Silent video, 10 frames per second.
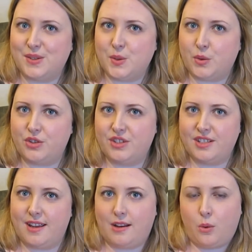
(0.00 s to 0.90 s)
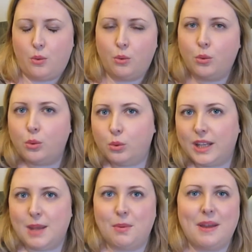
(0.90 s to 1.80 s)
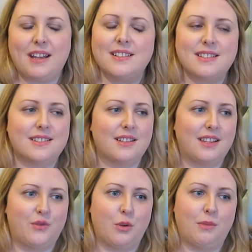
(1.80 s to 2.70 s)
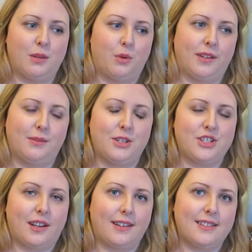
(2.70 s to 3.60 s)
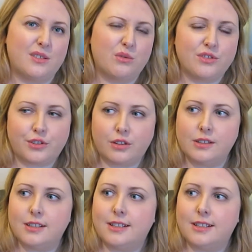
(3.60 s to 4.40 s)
So there's just like a whole heap of mess in the room at the moment, which I need to go and sort.